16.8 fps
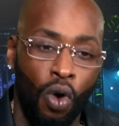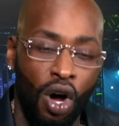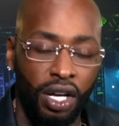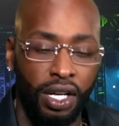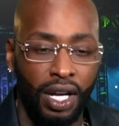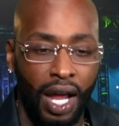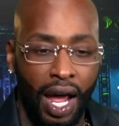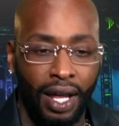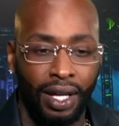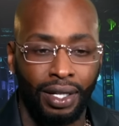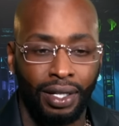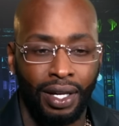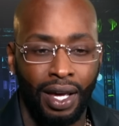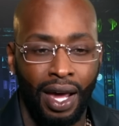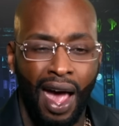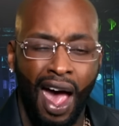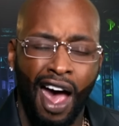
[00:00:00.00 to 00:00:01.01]
one night,
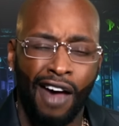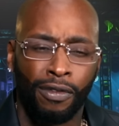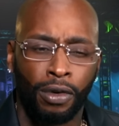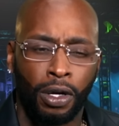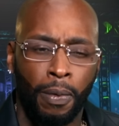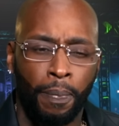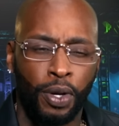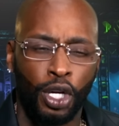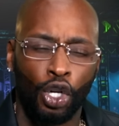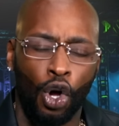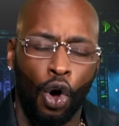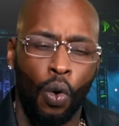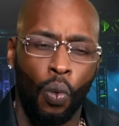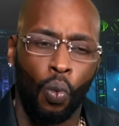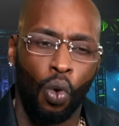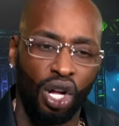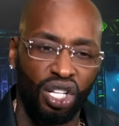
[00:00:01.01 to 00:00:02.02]
have them compete
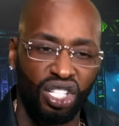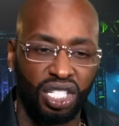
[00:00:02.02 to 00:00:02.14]
on one